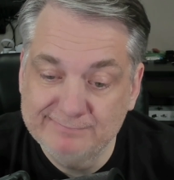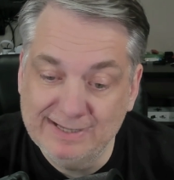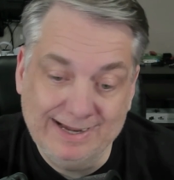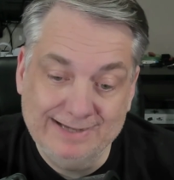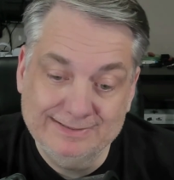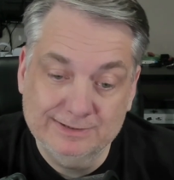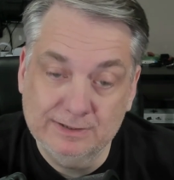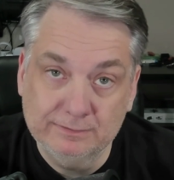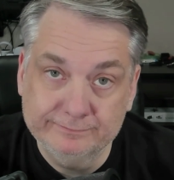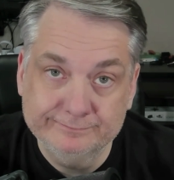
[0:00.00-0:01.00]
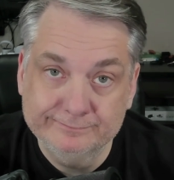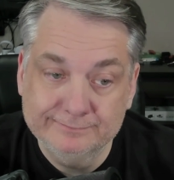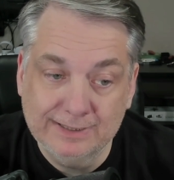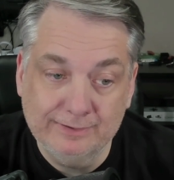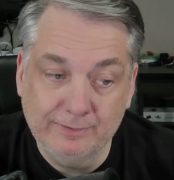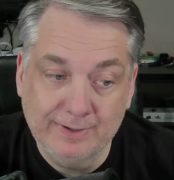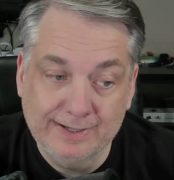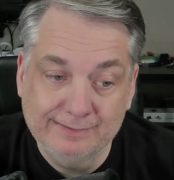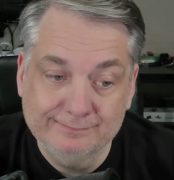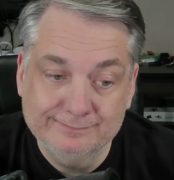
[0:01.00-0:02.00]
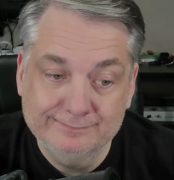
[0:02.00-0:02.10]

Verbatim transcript: Yeah, I just don't. I don't know why.